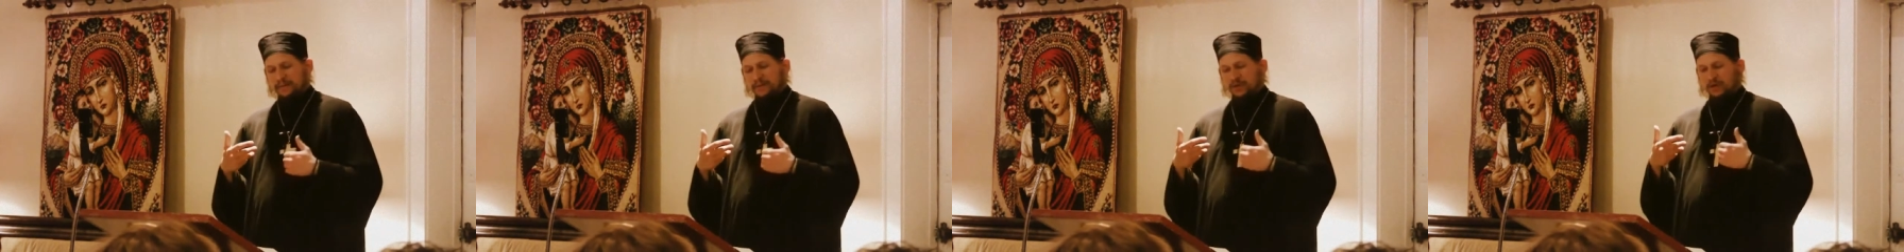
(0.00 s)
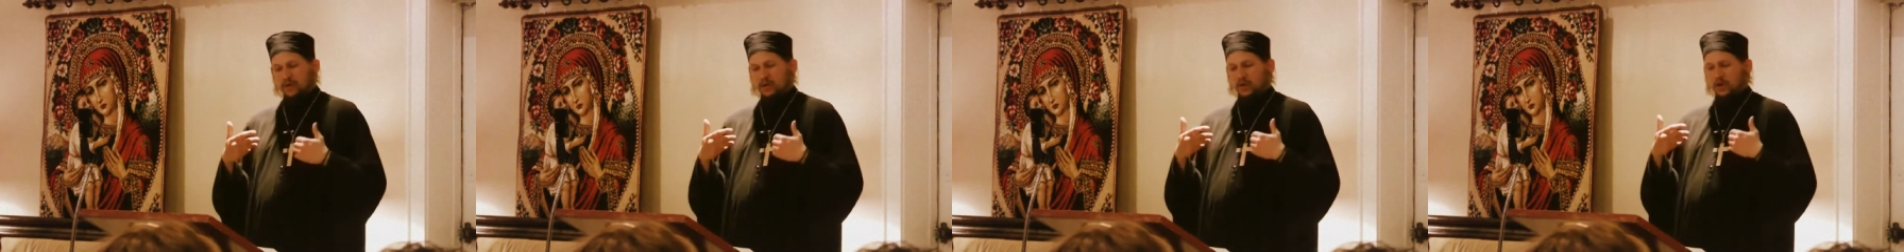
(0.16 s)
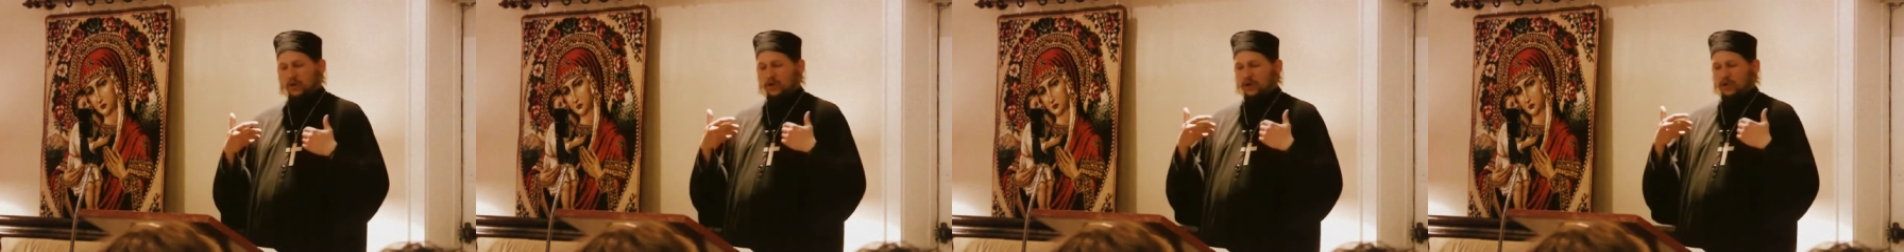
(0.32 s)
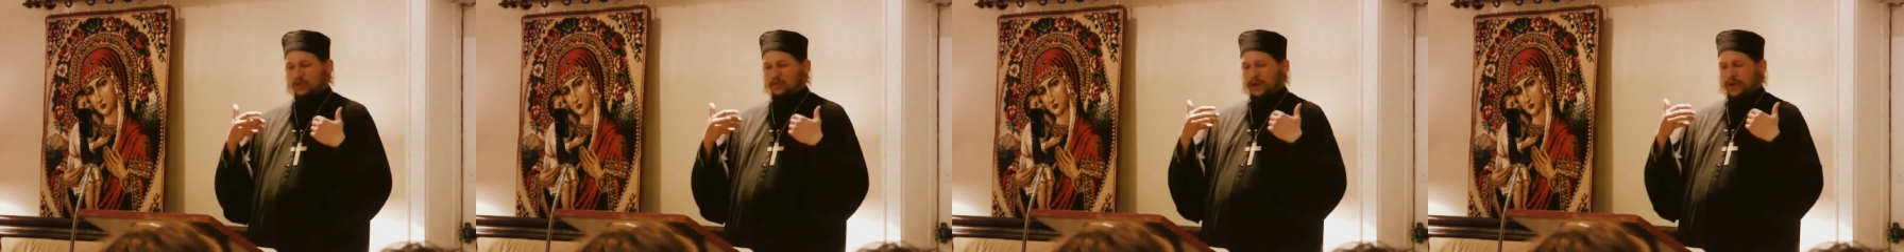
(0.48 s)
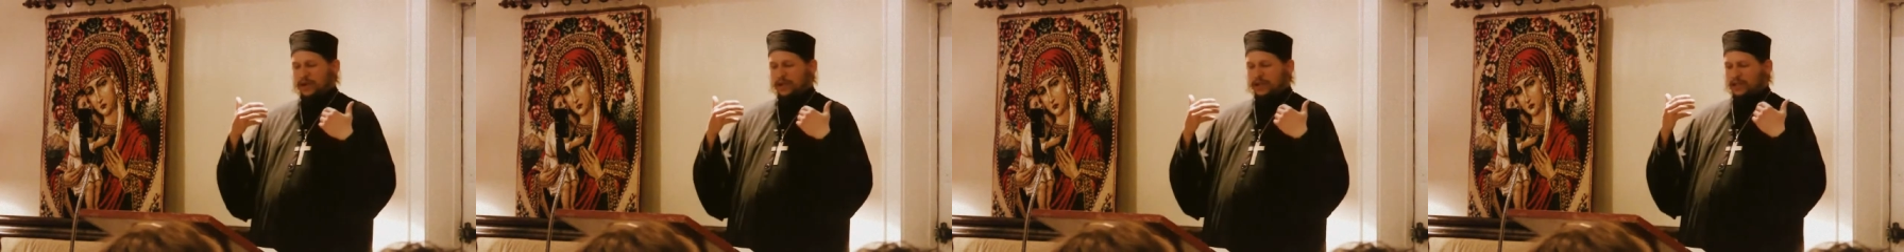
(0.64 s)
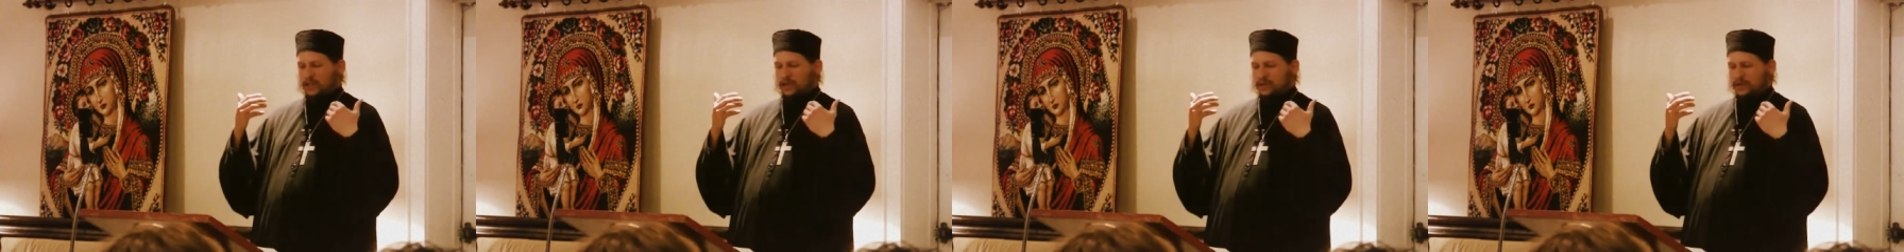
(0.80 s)
put a holy
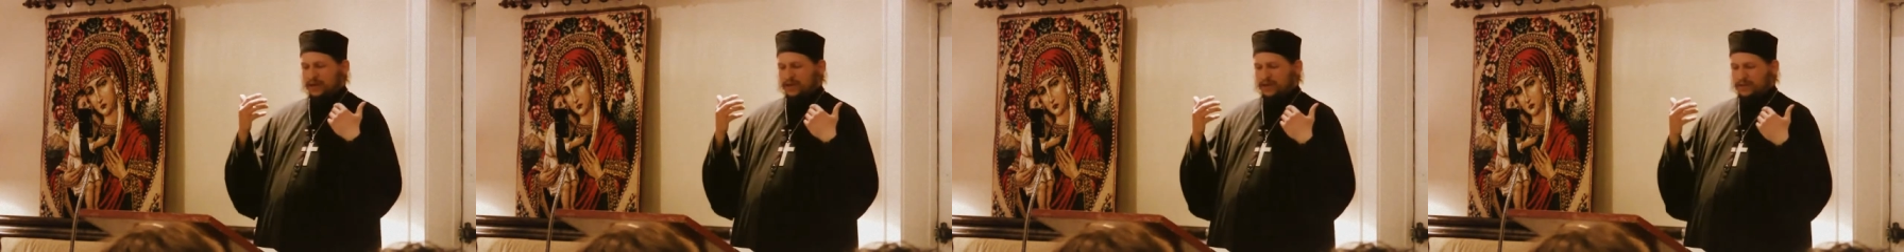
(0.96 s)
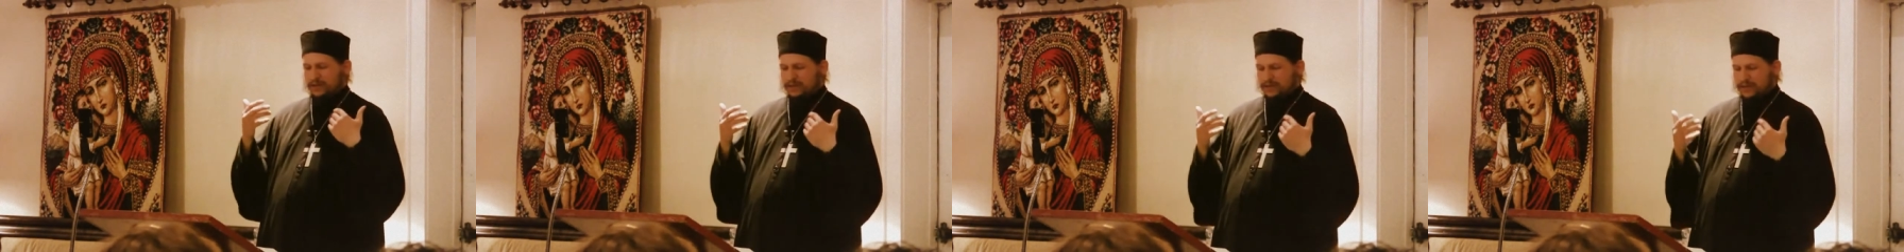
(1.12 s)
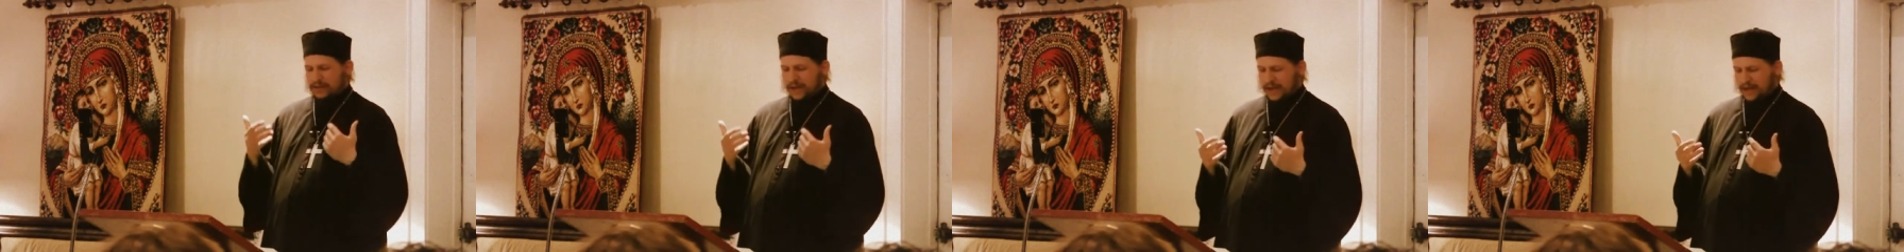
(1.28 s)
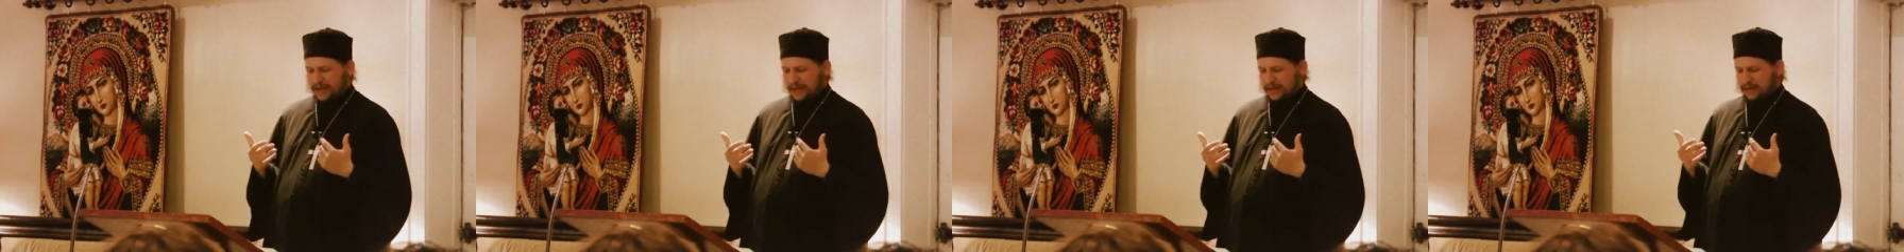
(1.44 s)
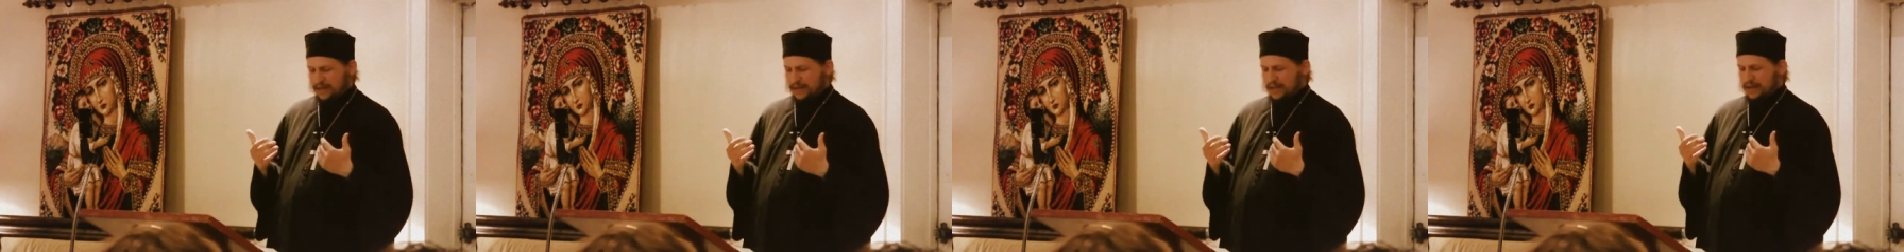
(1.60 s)
relic around her neck,